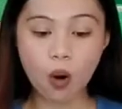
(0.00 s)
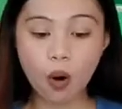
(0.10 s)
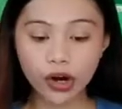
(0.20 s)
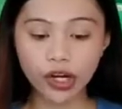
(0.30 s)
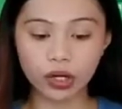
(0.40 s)

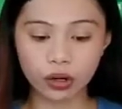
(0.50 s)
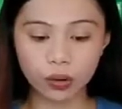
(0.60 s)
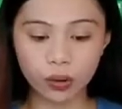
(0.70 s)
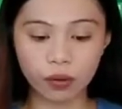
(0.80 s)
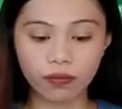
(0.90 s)
or
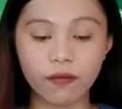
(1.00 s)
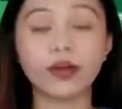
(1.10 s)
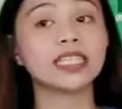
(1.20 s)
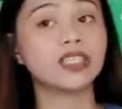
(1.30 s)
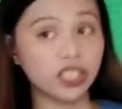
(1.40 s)
logo
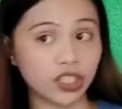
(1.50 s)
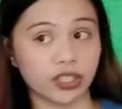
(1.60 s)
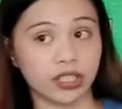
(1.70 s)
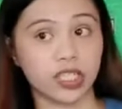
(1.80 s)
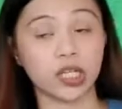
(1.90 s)
for
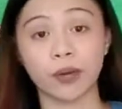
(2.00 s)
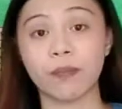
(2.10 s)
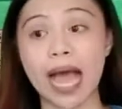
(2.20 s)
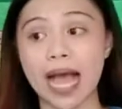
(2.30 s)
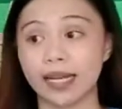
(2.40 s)
t-shirt or
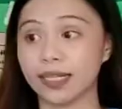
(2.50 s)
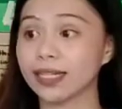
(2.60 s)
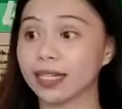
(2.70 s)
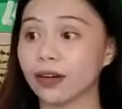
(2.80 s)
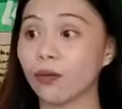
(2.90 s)
bag?
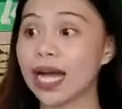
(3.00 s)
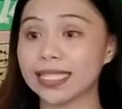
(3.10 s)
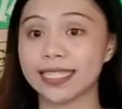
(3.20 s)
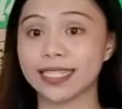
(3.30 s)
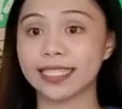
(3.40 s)

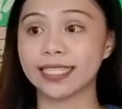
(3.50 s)
What?